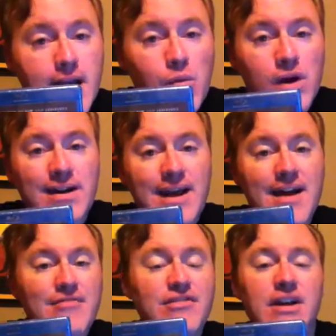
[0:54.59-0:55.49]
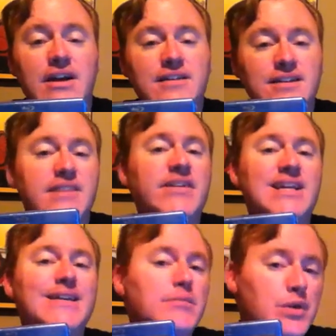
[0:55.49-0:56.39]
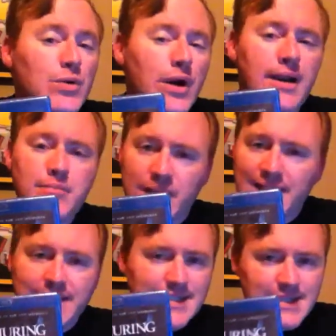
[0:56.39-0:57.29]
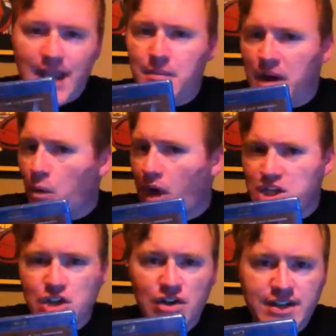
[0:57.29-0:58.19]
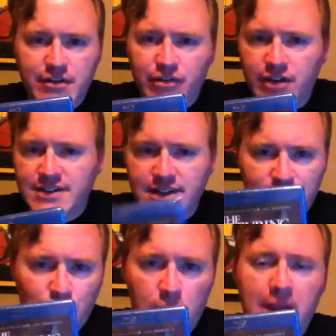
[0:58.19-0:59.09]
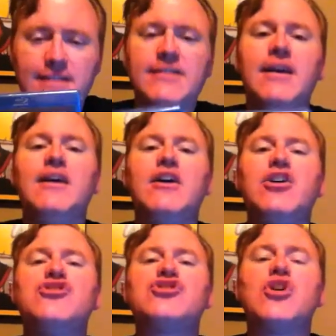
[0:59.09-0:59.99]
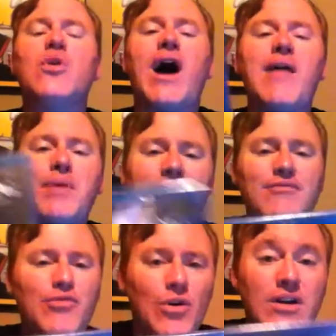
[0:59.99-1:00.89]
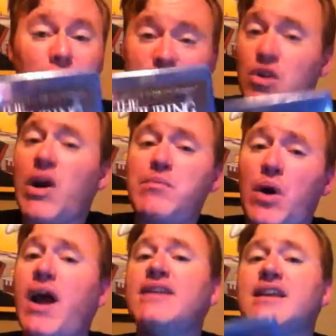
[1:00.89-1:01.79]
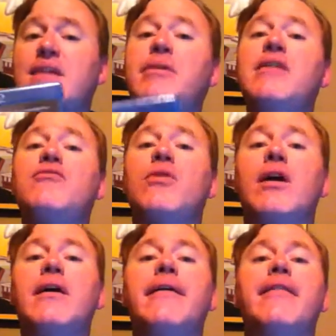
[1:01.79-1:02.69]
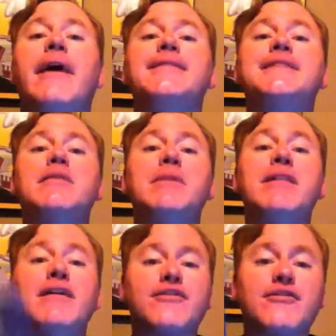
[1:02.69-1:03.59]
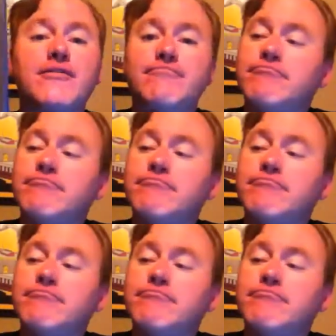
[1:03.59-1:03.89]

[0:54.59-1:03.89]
I wanted to have the DVD and the Blu-ray because I might watch it on different formats. So I paid for it, and it was a great price, and I paid for it. They sent me this.